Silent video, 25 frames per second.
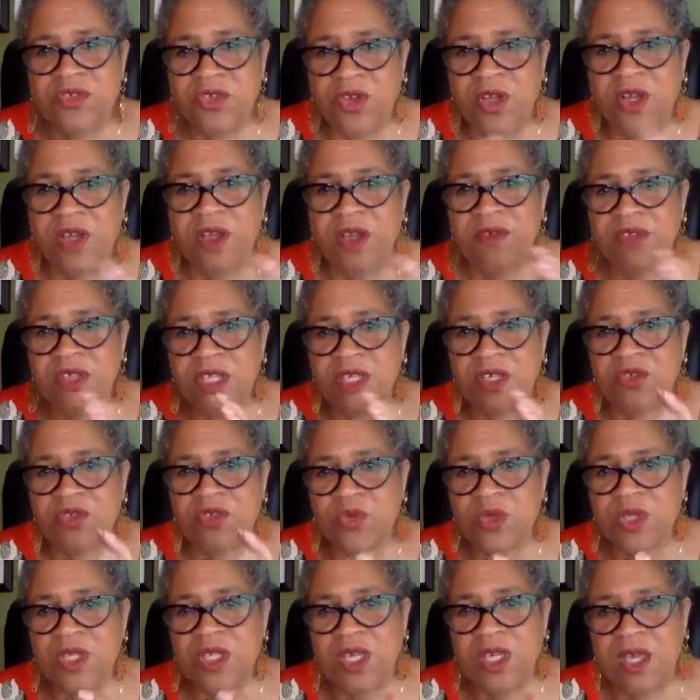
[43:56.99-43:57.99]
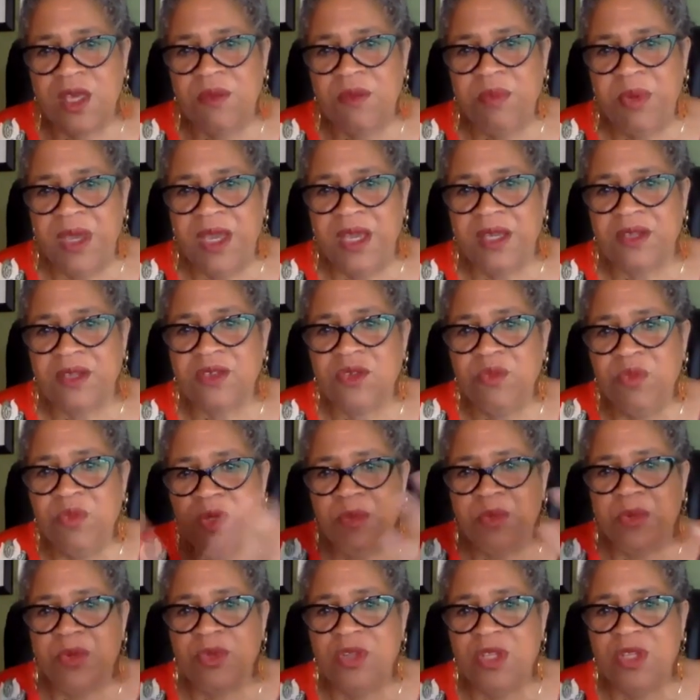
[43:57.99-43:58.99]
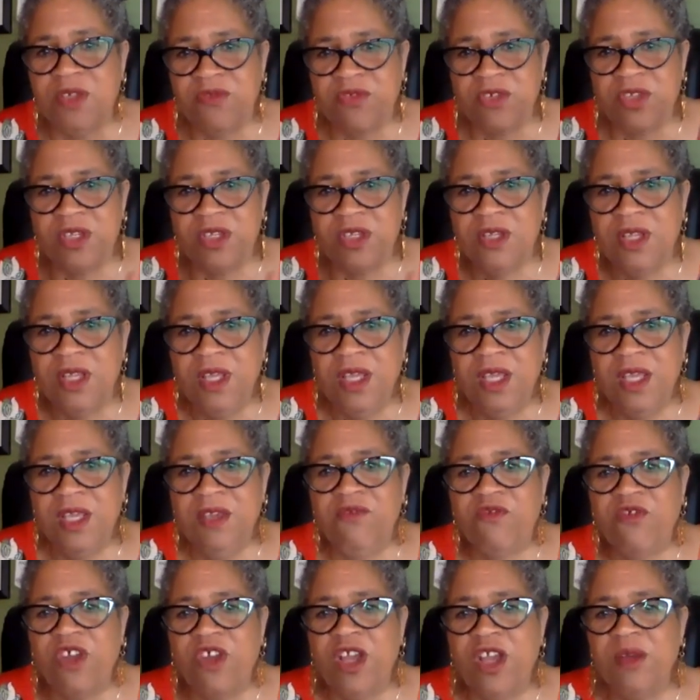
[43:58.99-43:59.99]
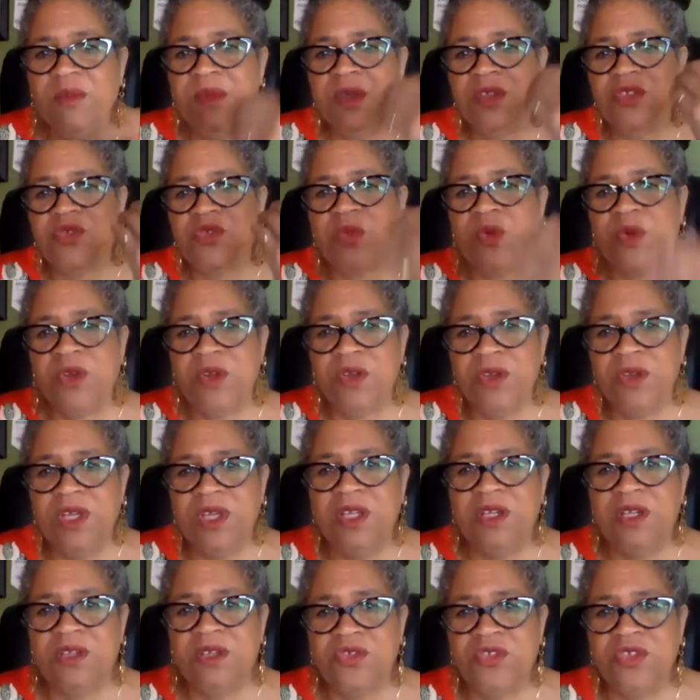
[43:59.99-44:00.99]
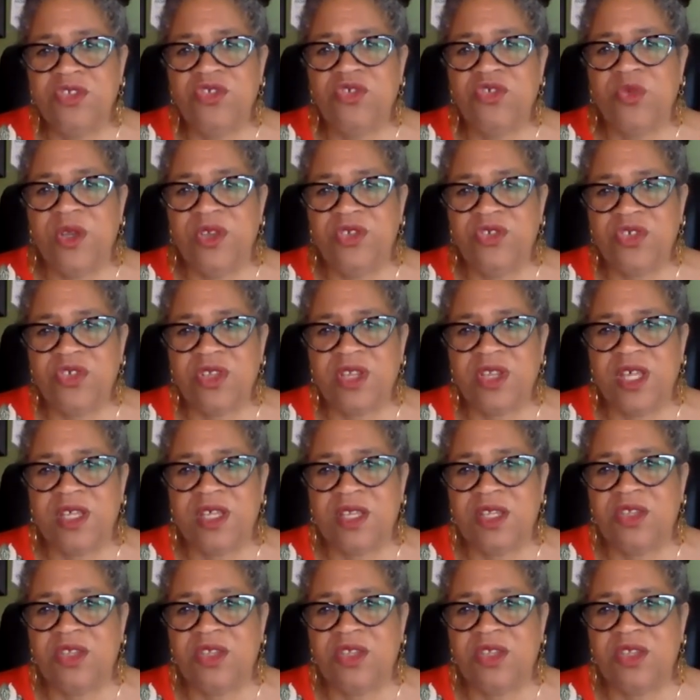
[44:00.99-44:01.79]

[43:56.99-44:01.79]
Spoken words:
Everything is really compact and people live in environments where, in a situation like